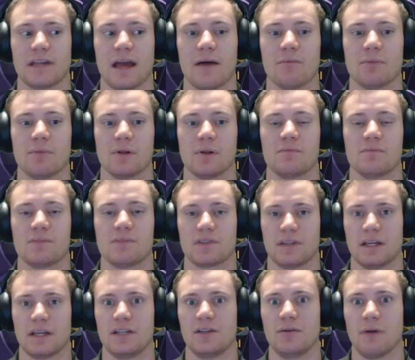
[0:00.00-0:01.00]
emblems,
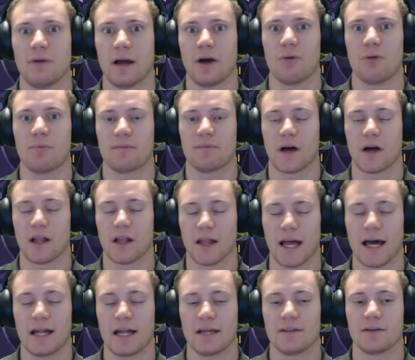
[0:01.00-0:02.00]
they do help a
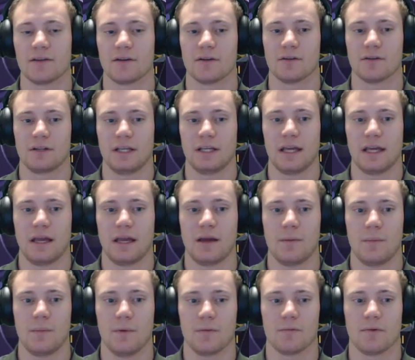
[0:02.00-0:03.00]
lot in the early
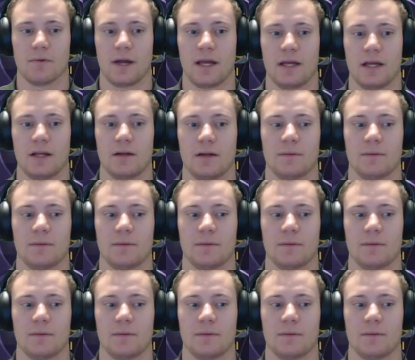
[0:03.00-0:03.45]
game, right?